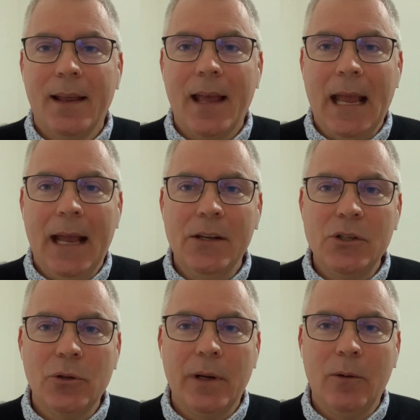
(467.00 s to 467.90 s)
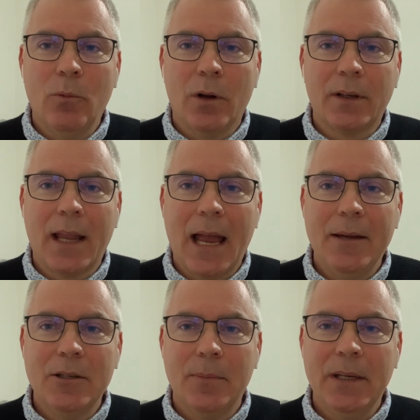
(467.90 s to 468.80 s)
And during what
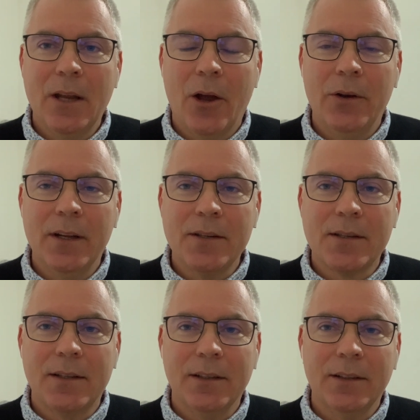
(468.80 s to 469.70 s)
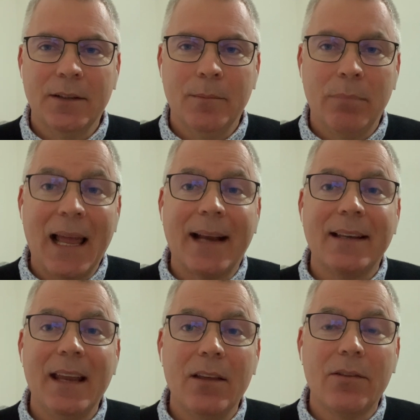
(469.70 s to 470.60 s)
came to be known as the Black
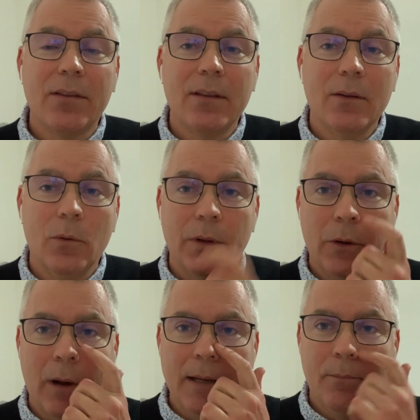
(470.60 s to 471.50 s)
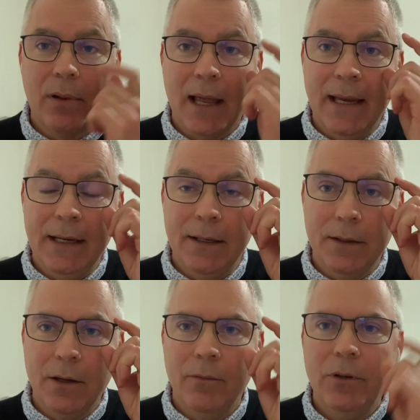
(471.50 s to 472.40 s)
Death, or the Great Plague
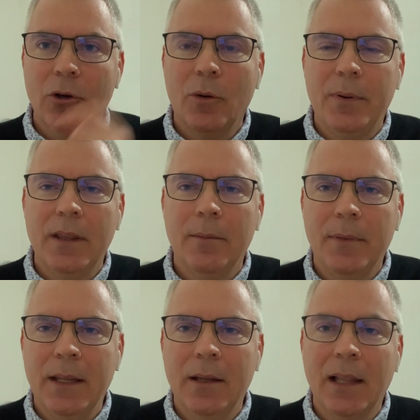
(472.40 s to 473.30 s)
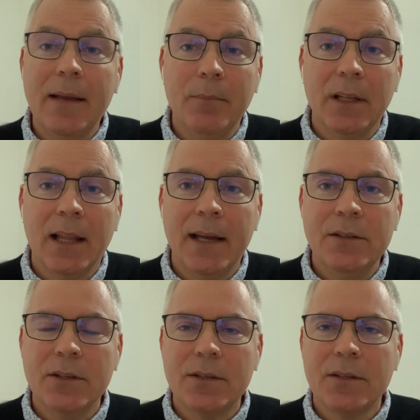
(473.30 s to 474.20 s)
of Europe in the late Middle
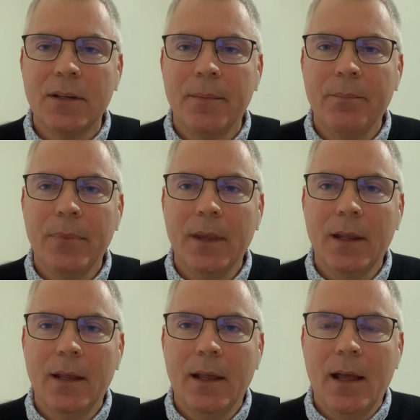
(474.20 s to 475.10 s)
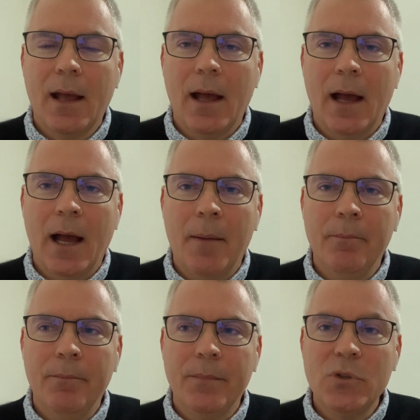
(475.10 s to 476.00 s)
Ages,
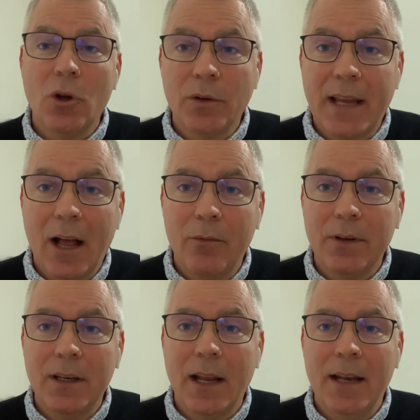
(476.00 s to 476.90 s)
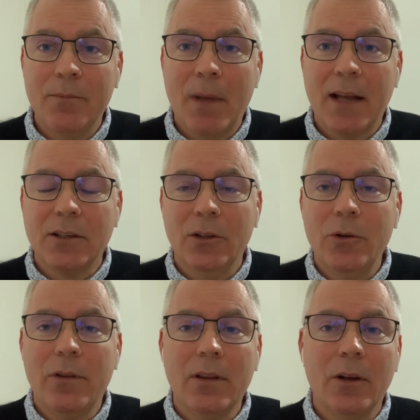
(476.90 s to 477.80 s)
John Calvin and Martin
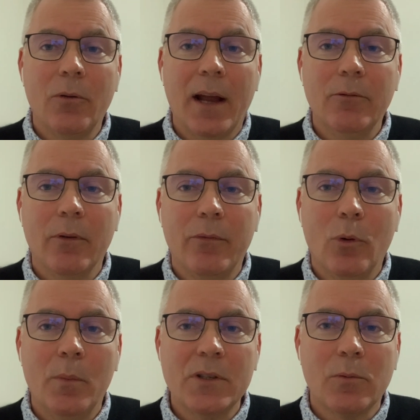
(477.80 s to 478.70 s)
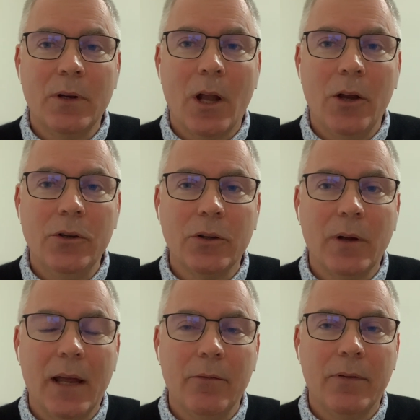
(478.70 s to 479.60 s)
Luther, the great reformers, were known to
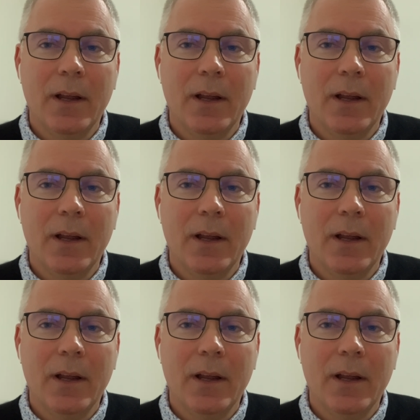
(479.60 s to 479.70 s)
have